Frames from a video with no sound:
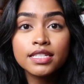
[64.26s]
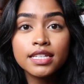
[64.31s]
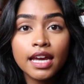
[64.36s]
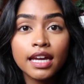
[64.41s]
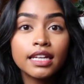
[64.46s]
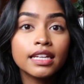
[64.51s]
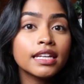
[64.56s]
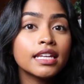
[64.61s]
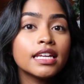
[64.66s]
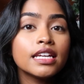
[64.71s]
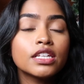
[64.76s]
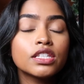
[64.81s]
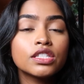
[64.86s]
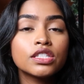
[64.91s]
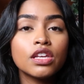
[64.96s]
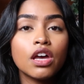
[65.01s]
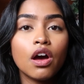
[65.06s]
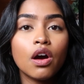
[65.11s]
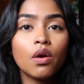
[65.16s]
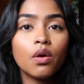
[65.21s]
techniques.
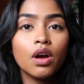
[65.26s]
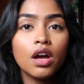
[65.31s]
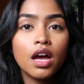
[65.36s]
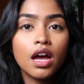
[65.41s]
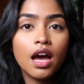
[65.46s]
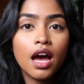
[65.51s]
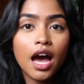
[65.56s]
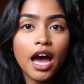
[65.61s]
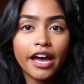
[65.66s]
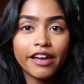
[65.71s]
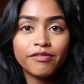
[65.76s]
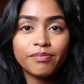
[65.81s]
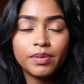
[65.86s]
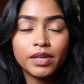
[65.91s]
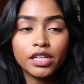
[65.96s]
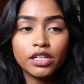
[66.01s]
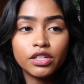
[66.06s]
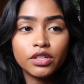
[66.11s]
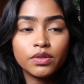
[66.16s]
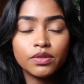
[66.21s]
So I've
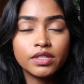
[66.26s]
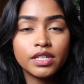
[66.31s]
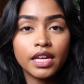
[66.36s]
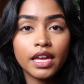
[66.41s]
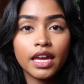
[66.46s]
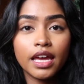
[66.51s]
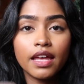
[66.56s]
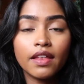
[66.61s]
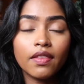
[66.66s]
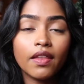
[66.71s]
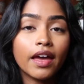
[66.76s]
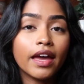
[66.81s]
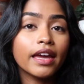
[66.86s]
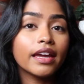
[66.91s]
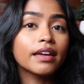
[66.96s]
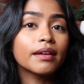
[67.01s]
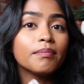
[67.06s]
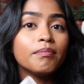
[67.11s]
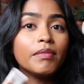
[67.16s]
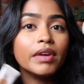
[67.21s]
been using it
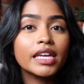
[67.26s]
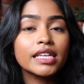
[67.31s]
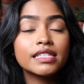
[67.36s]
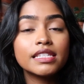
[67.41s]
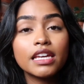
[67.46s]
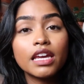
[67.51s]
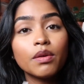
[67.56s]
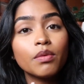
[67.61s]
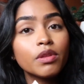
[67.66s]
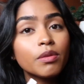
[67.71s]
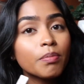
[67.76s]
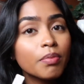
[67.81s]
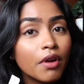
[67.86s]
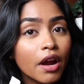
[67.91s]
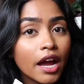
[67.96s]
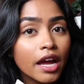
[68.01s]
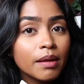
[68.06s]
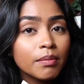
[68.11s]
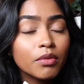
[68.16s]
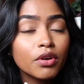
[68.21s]
like mixing it with
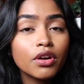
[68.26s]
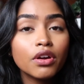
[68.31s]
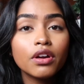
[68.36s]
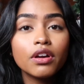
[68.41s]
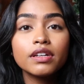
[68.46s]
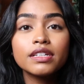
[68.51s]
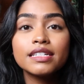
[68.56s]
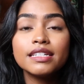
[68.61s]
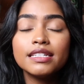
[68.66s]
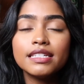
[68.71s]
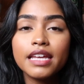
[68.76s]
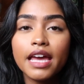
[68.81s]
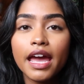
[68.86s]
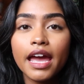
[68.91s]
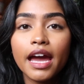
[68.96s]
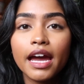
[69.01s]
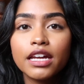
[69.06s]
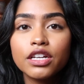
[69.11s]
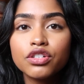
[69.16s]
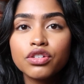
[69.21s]
primer.
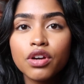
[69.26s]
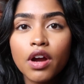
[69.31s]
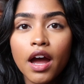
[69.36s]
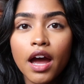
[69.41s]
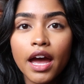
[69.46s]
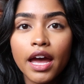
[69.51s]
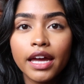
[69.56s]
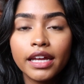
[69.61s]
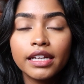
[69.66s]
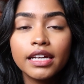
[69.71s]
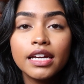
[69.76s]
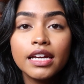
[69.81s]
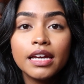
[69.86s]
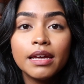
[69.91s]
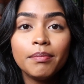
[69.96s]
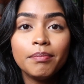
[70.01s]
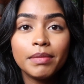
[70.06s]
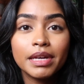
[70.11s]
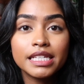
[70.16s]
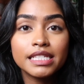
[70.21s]
Today I tried
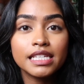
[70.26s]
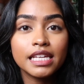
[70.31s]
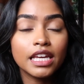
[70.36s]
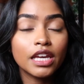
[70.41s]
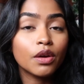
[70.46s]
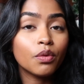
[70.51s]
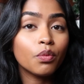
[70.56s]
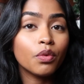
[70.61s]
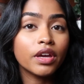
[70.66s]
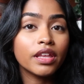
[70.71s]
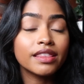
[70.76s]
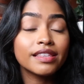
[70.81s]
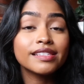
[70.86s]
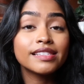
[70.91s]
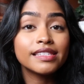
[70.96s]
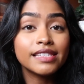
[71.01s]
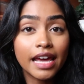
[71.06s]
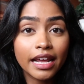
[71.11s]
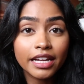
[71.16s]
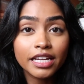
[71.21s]
mixing it with
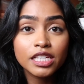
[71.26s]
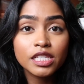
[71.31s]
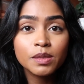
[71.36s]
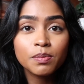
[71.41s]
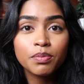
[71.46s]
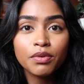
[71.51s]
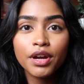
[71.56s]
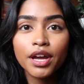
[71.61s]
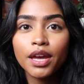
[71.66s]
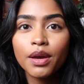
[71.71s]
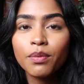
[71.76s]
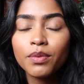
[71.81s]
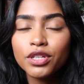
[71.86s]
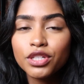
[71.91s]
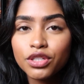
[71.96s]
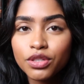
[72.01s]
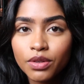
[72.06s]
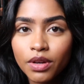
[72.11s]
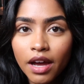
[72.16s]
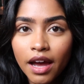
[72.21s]
setting spray,
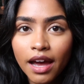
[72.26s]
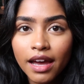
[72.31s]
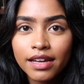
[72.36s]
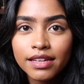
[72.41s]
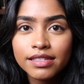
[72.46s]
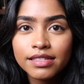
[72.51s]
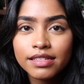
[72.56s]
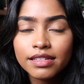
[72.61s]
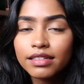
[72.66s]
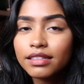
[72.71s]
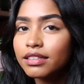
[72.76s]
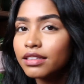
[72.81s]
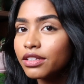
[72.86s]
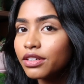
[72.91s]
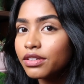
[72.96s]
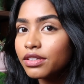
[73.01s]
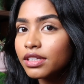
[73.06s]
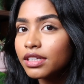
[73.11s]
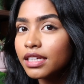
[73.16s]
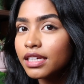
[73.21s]
which you guys
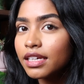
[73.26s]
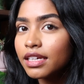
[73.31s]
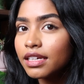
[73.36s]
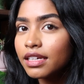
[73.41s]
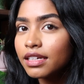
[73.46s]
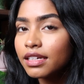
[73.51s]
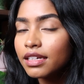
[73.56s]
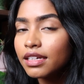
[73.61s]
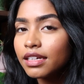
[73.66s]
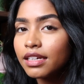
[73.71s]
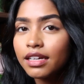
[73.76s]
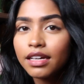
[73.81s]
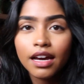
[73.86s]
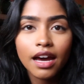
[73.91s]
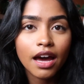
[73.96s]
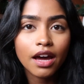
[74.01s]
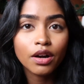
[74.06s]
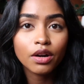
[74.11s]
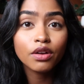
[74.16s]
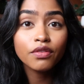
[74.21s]
literally,
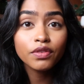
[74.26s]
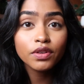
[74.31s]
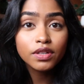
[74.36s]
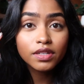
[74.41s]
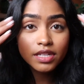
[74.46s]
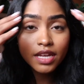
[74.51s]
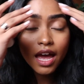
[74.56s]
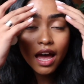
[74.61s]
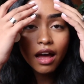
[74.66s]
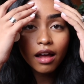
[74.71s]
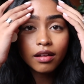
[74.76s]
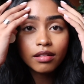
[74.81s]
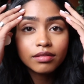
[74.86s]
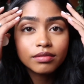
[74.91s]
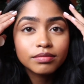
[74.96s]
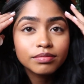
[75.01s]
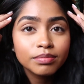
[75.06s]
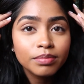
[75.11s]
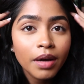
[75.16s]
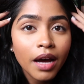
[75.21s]
I don't know if you can tell,
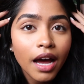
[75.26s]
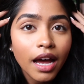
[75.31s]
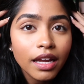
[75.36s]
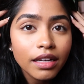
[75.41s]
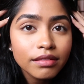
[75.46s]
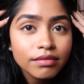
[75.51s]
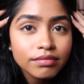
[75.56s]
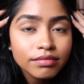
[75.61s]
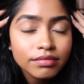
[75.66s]
but